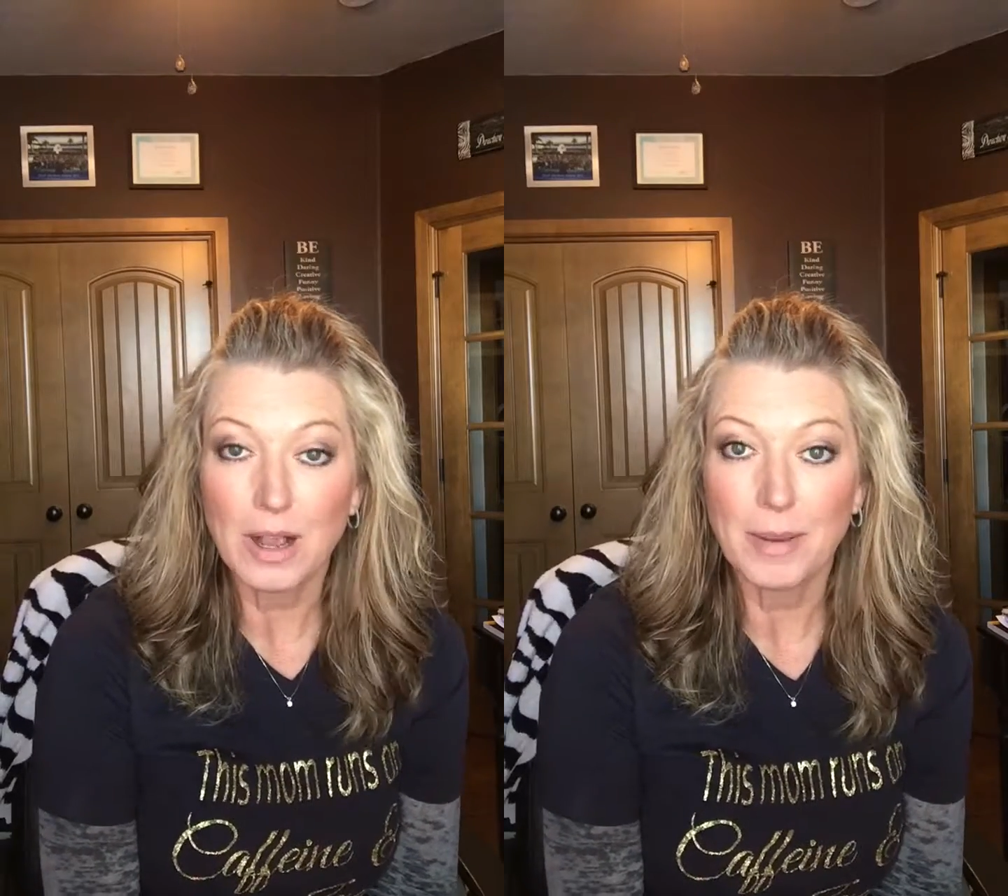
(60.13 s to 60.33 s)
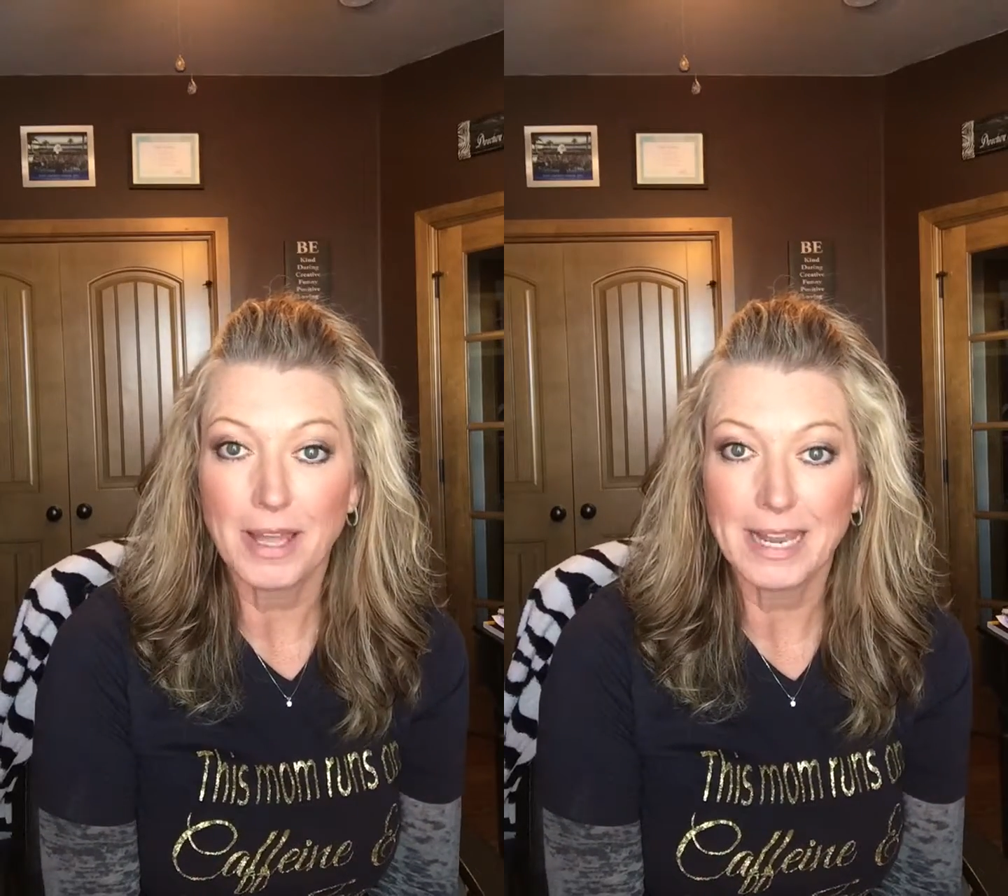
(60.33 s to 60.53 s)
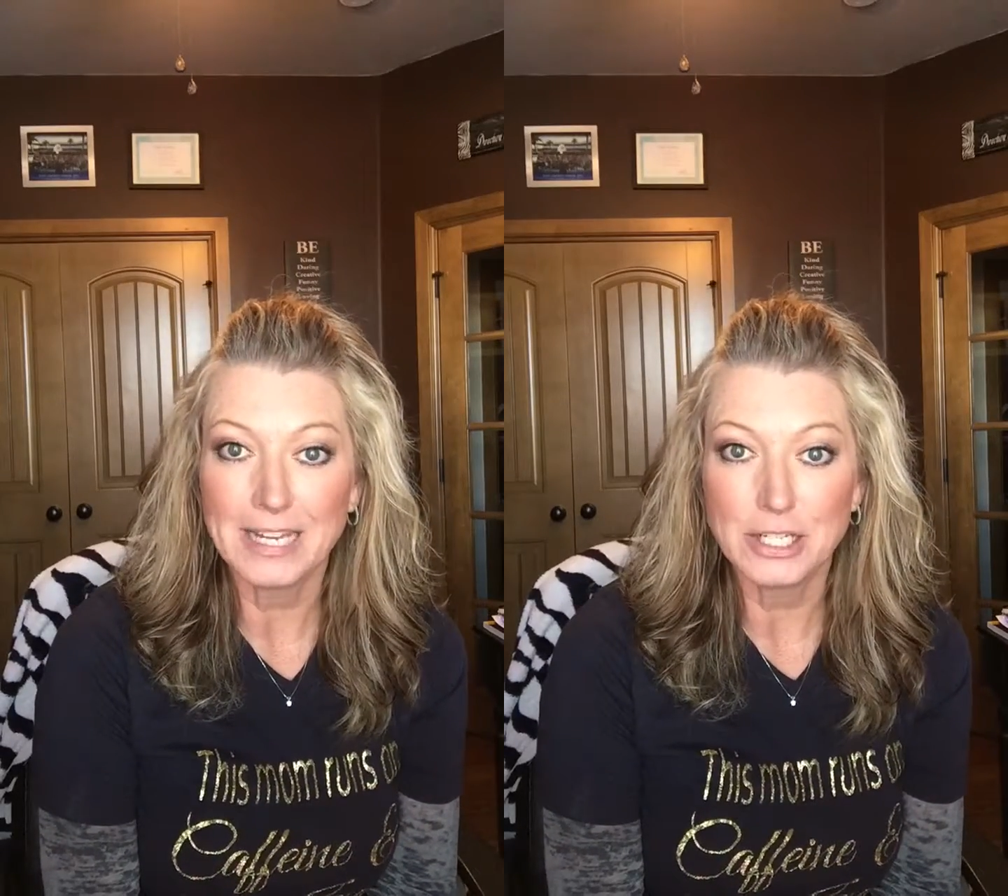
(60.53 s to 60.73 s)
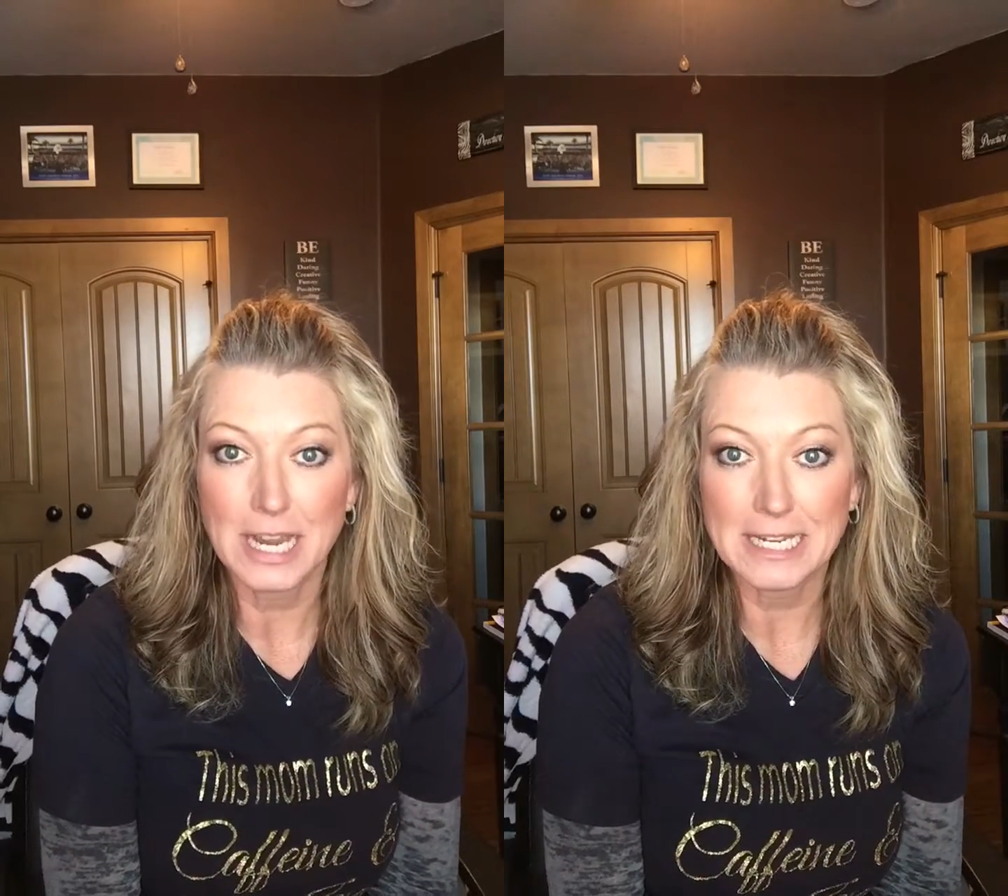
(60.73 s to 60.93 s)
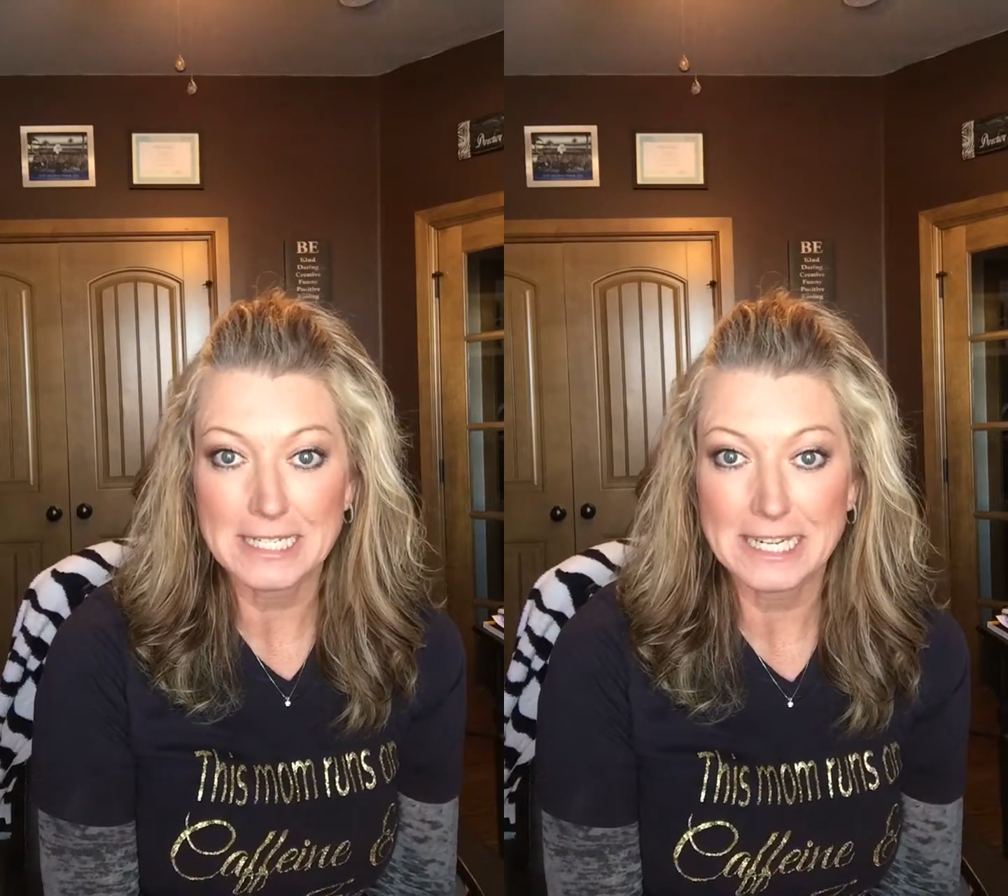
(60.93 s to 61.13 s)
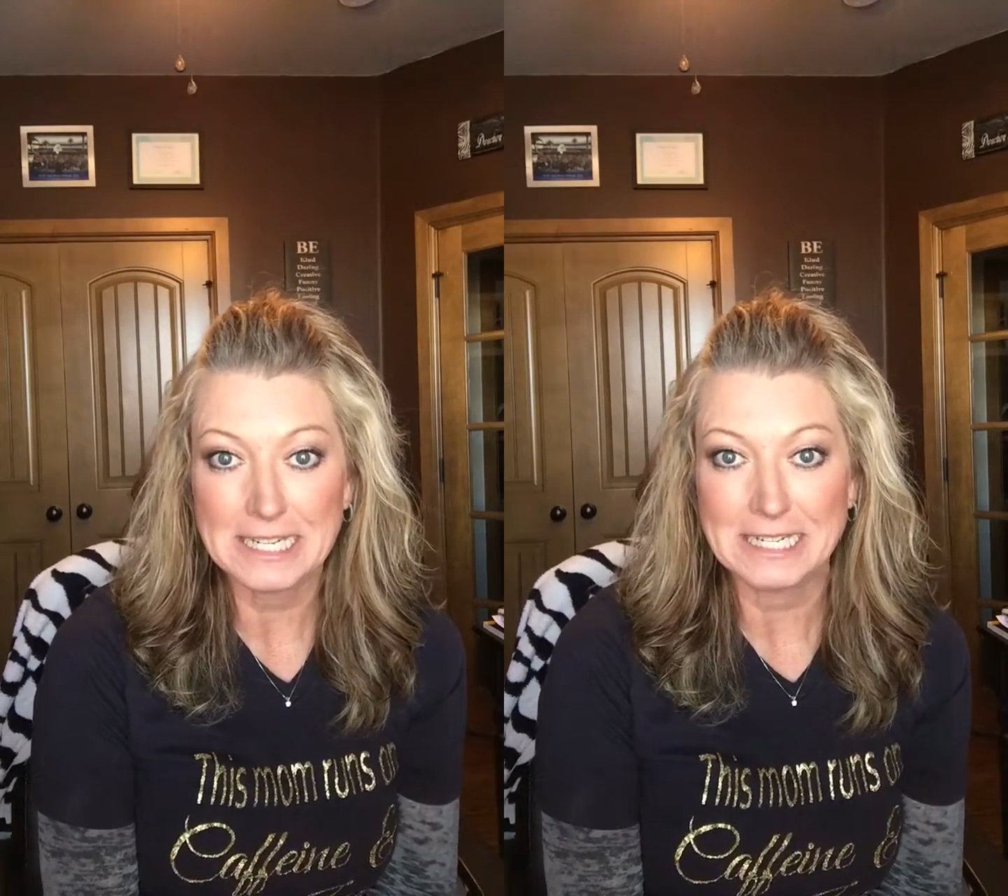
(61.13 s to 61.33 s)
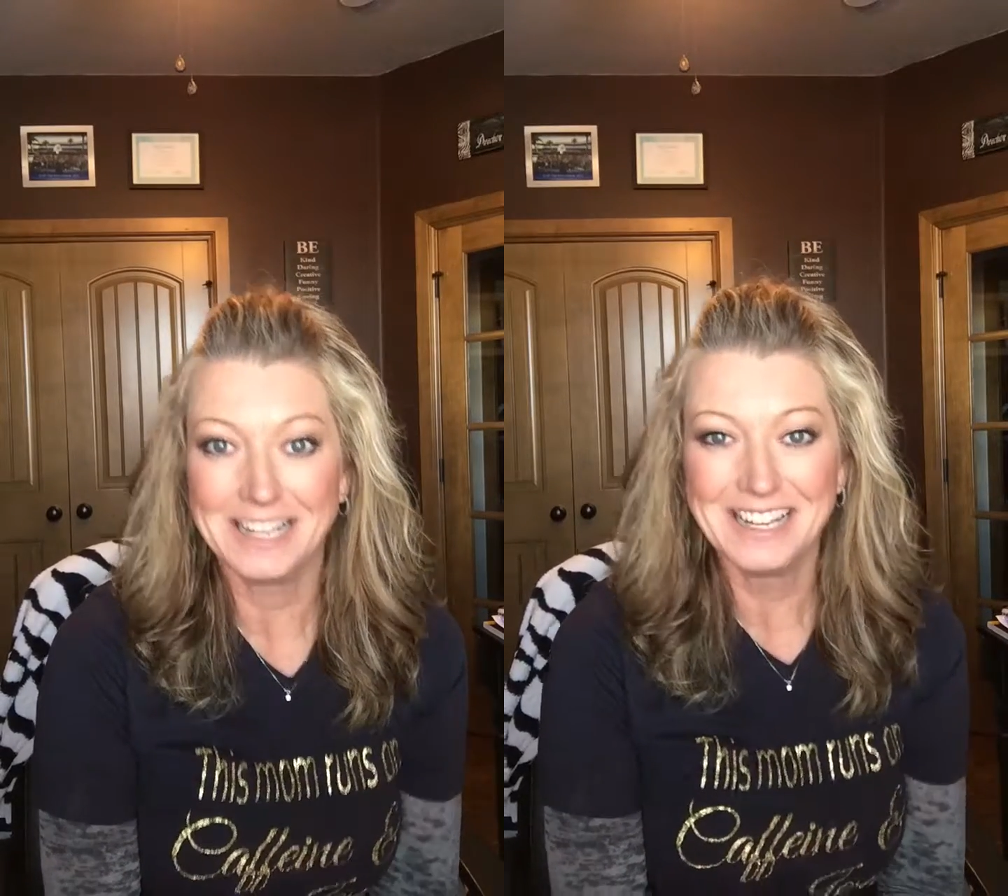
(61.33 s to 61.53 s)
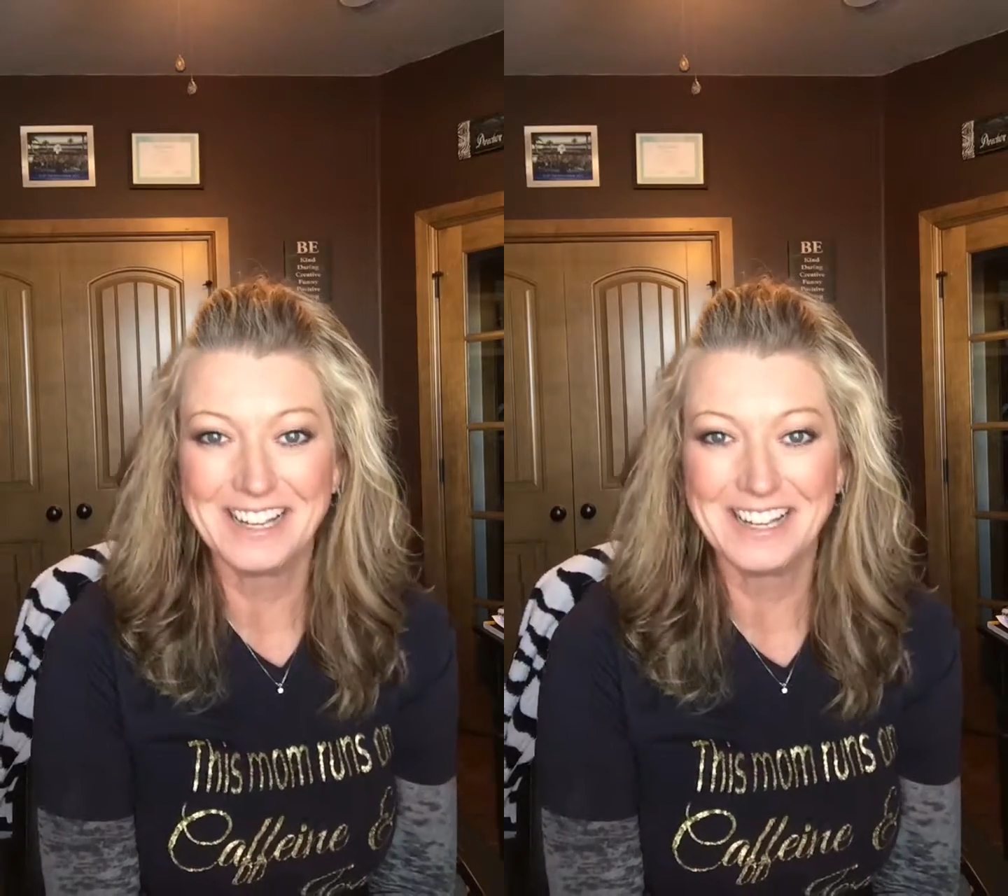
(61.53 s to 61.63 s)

about age 18,